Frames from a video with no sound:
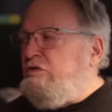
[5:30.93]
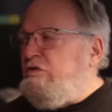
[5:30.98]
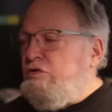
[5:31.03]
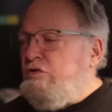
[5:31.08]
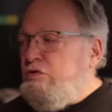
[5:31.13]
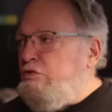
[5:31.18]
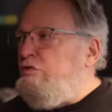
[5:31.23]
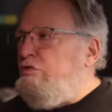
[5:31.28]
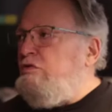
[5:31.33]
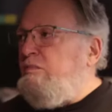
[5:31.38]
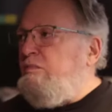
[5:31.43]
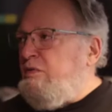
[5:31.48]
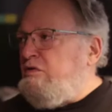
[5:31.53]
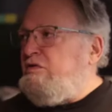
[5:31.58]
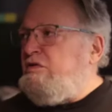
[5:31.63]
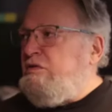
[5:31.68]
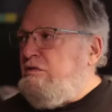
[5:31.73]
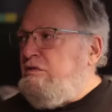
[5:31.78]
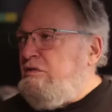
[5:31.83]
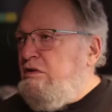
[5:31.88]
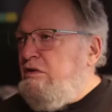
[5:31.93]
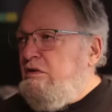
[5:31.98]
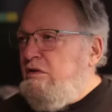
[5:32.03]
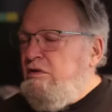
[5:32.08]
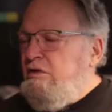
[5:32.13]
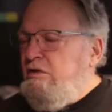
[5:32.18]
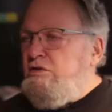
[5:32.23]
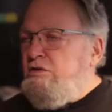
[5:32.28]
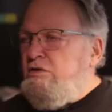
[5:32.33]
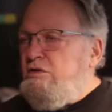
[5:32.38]
is to the person.
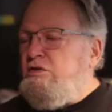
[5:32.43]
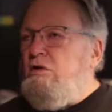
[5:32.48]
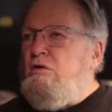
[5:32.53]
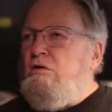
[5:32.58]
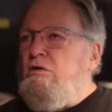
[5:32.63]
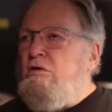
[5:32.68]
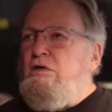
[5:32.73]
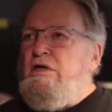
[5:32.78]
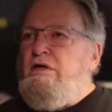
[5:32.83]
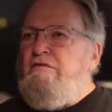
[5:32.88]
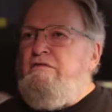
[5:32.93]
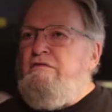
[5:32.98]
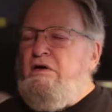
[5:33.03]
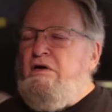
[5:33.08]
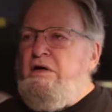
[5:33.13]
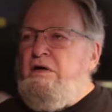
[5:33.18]
So if